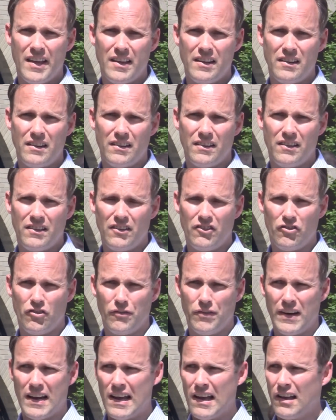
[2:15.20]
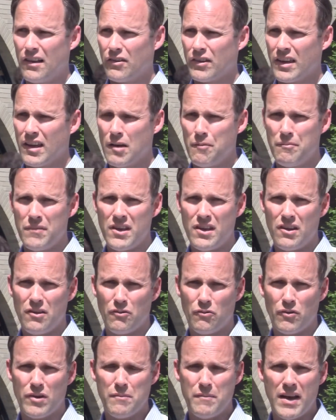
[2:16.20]
then the juvenile can be
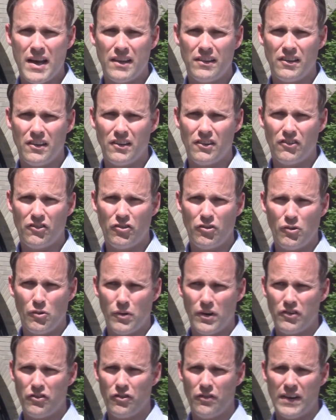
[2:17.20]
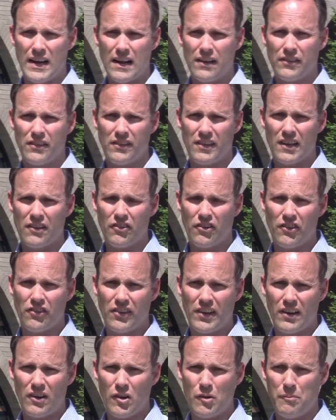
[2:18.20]
remanded to a juvenile detention
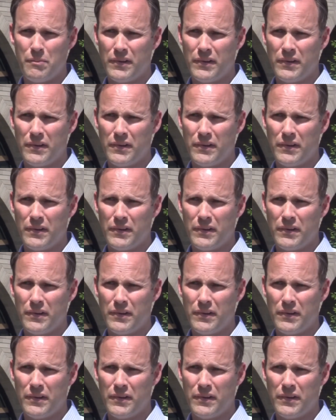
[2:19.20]
center,